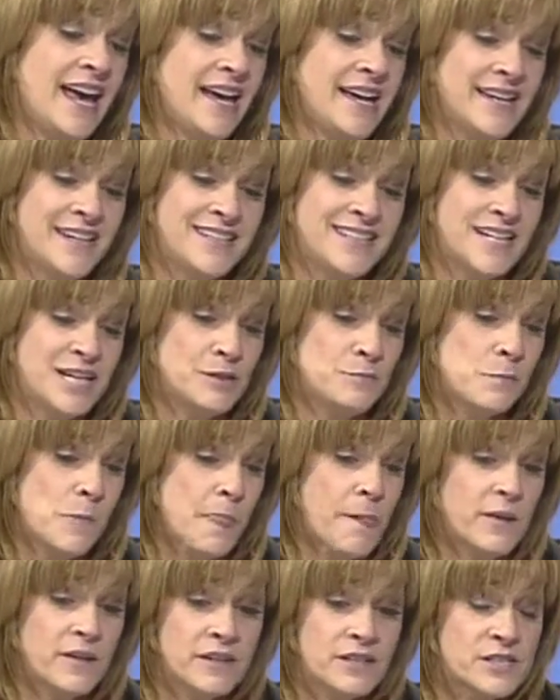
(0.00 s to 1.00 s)
and um,
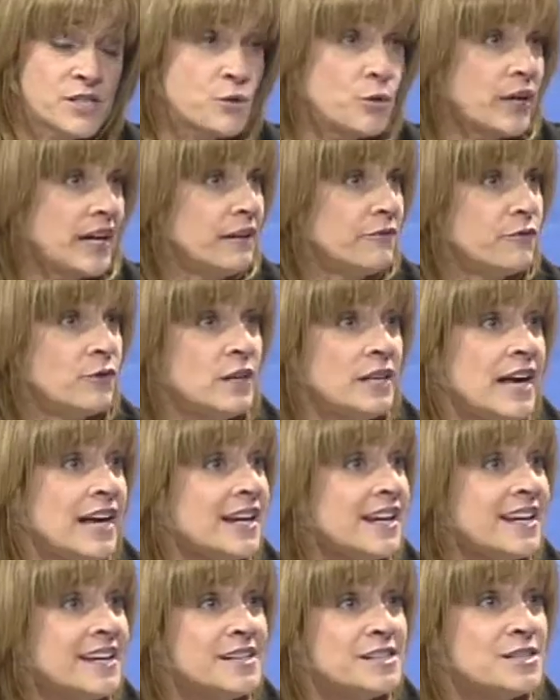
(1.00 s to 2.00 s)
it's great for a lot
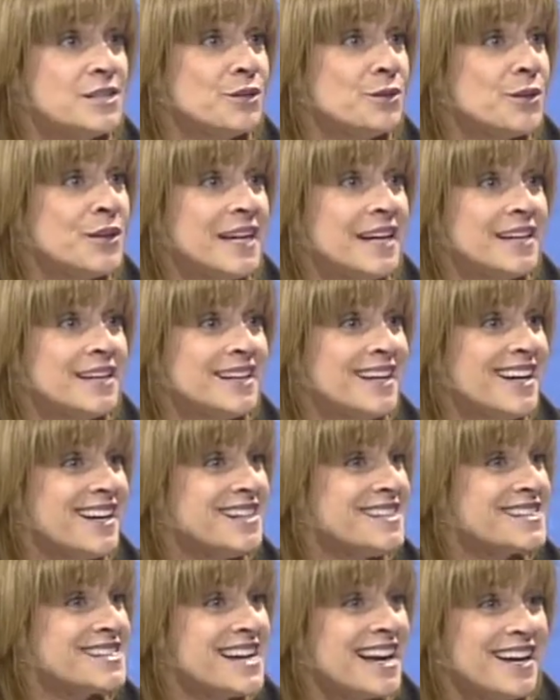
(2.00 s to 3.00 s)
of kids. Learning
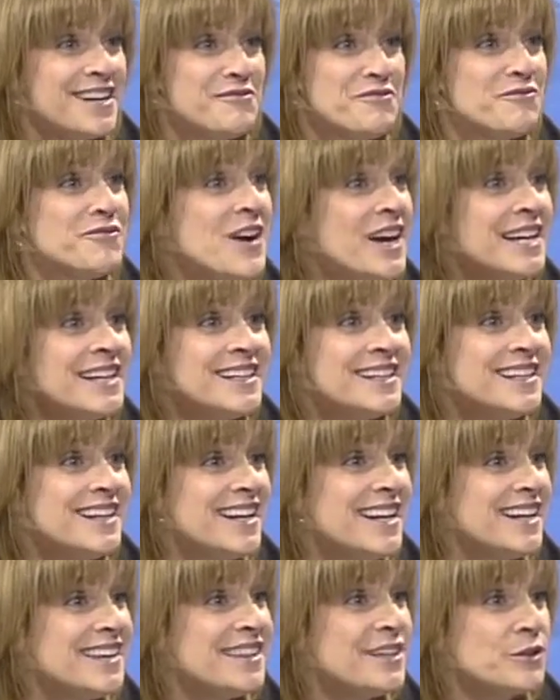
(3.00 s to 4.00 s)
is fun,
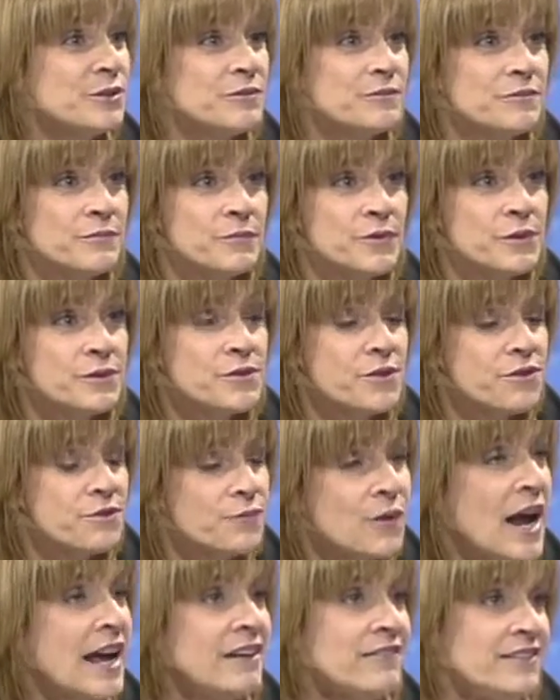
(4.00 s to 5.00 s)
and they're they're
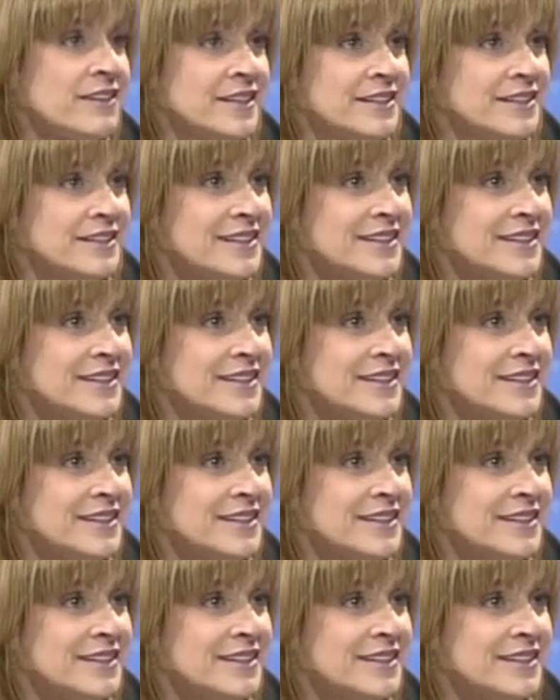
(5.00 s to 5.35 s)
thriving.